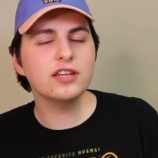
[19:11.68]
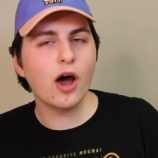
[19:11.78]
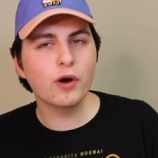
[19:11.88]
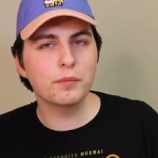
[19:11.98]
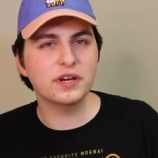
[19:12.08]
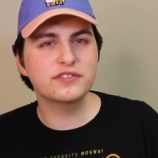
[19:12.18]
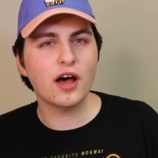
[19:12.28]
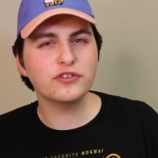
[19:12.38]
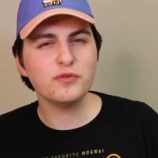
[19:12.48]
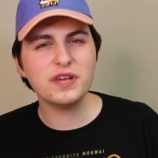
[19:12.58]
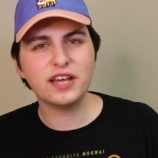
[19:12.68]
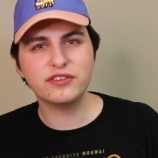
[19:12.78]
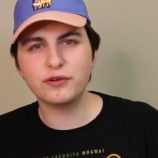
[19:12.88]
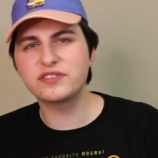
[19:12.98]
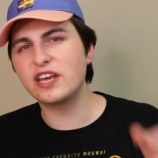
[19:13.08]
lower, but it's also
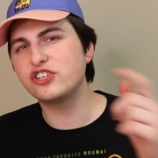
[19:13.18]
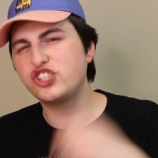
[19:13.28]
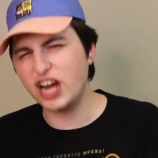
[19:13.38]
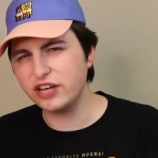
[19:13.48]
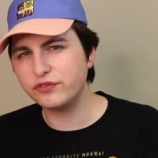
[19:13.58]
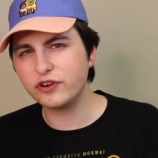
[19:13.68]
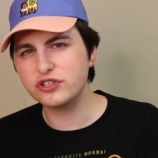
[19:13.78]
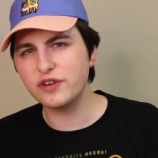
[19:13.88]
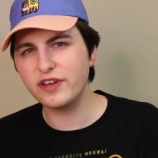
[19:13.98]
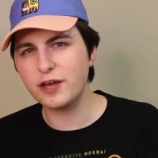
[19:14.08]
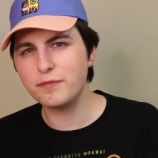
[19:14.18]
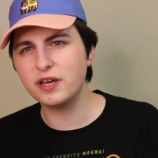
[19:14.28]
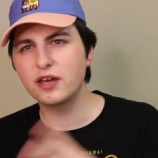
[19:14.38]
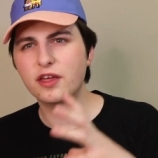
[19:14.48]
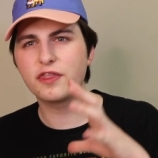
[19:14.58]
because there is a chase version of
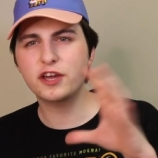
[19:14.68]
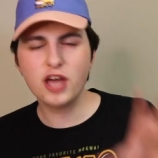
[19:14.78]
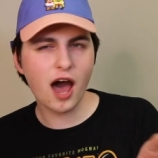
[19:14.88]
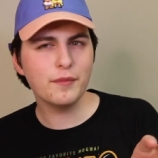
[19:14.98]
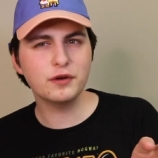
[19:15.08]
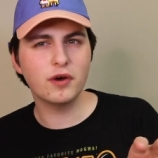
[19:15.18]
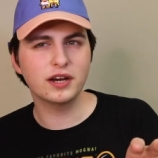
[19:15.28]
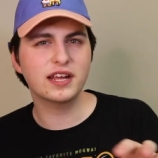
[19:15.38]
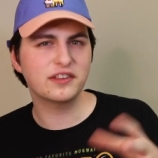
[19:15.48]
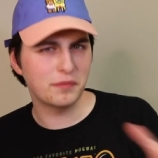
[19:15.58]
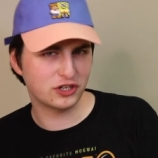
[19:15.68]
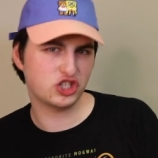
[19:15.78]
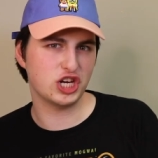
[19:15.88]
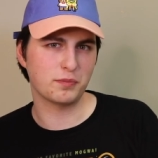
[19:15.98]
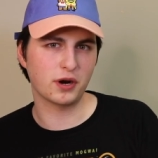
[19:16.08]
him. The common one gets much
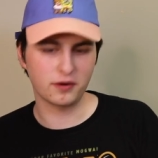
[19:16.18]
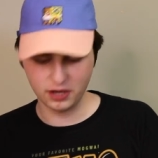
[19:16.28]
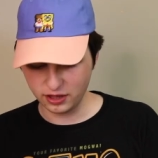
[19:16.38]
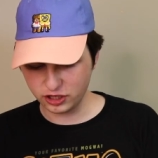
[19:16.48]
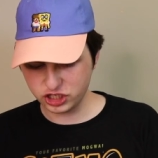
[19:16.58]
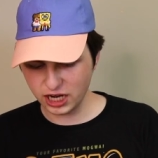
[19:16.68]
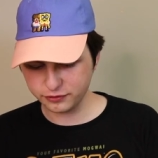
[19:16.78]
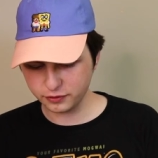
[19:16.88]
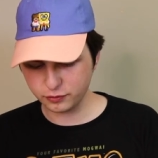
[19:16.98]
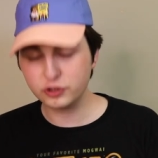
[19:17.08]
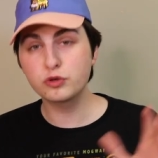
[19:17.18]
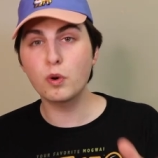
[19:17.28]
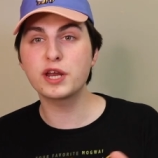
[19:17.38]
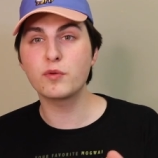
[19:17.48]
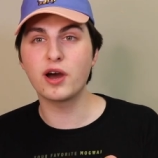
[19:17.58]
cheaper. The chase one's worth
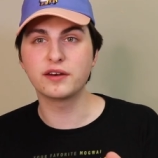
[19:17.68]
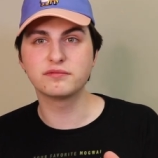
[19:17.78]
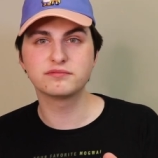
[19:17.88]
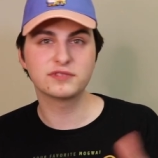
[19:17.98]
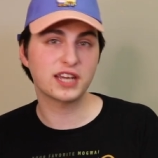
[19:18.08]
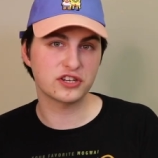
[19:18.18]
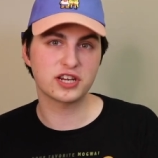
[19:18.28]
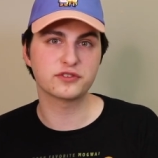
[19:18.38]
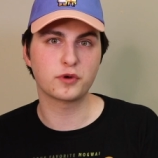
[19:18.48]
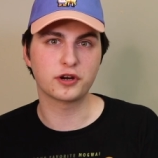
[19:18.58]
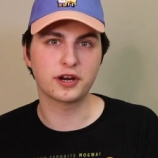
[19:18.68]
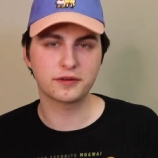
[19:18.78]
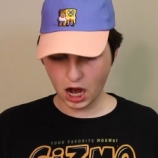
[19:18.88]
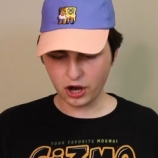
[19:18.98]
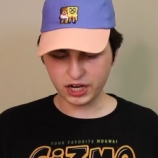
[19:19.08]
$21, in case you guys are wondering.
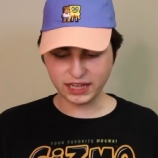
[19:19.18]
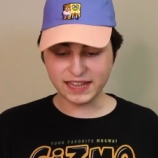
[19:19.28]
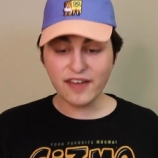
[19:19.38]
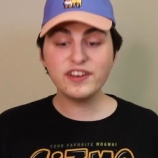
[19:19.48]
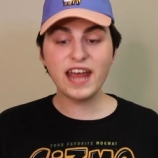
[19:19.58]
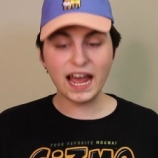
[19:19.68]
All right, 11